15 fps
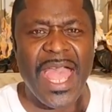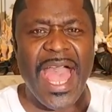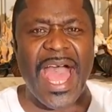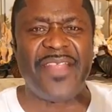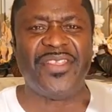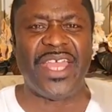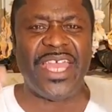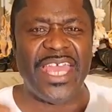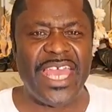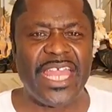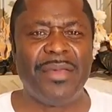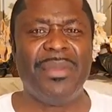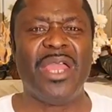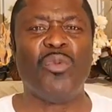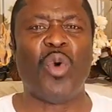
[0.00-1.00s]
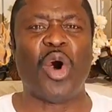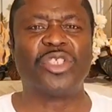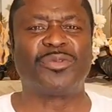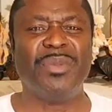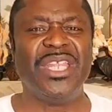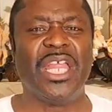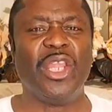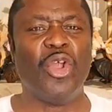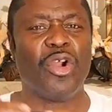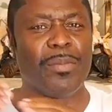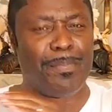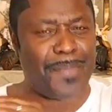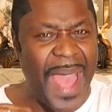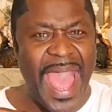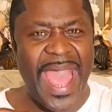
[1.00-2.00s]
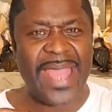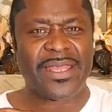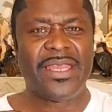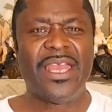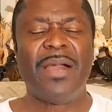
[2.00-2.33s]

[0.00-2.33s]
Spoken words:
and the enemy wants me to look back,